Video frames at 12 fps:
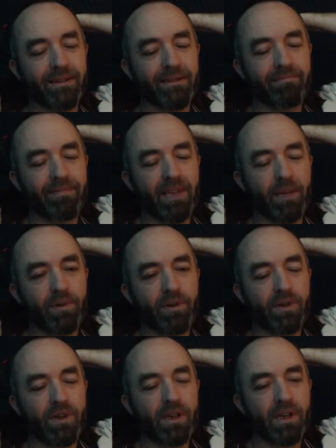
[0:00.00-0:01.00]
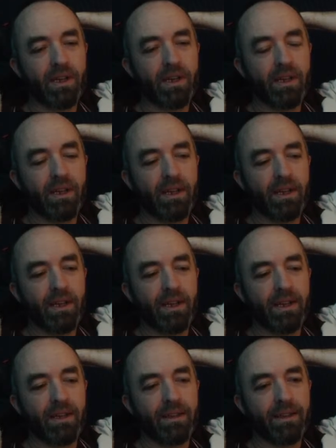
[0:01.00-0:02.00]
diapers,
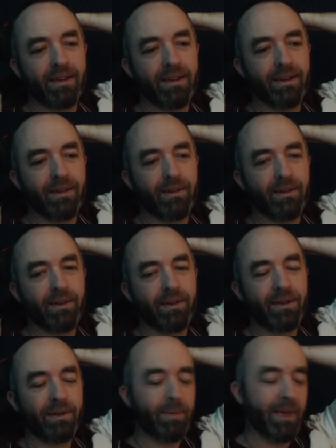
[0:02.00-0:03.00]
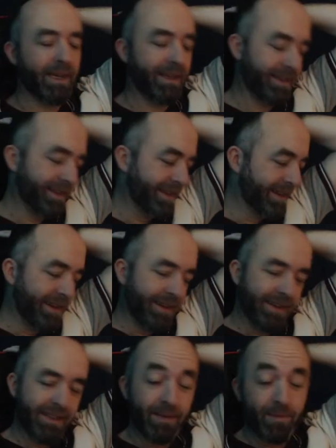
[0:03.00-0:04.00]
and oh man,
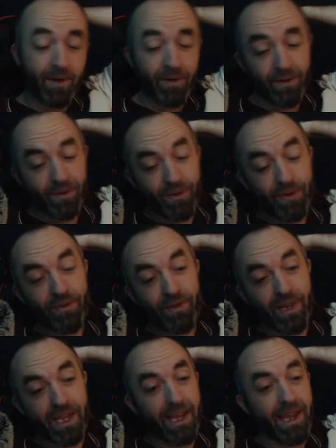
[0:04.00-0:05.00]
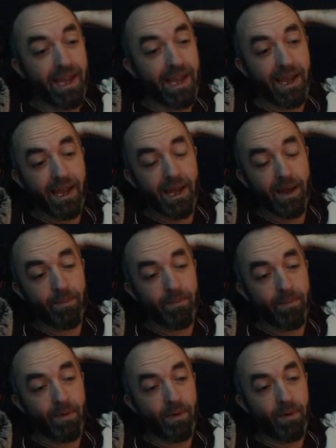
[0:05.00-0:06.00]
the amount of 3
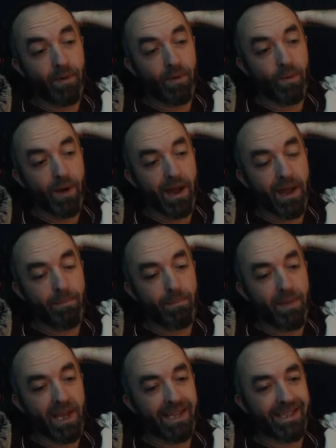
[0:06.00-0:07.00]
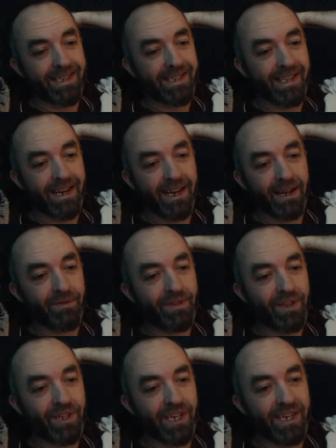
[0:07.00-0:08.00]
a.m. wet beds that I have to
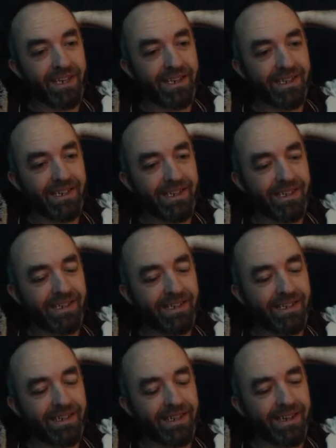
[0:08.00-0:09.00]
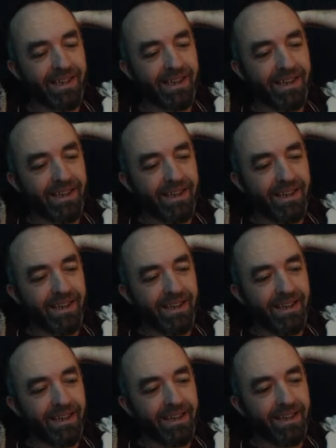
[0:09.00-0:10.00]
change is
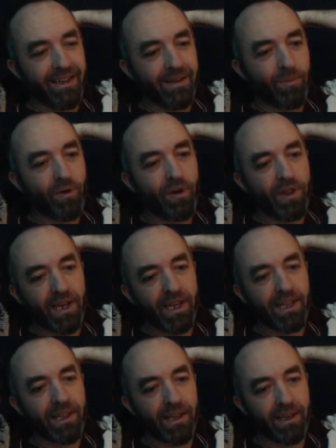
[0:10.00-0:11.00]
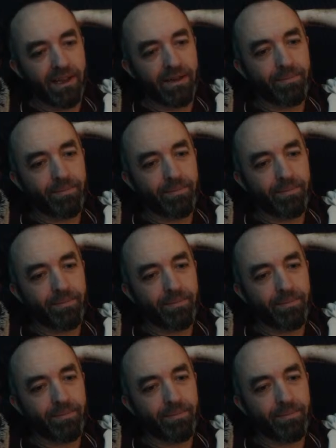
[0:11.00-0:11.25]
more than I'd like.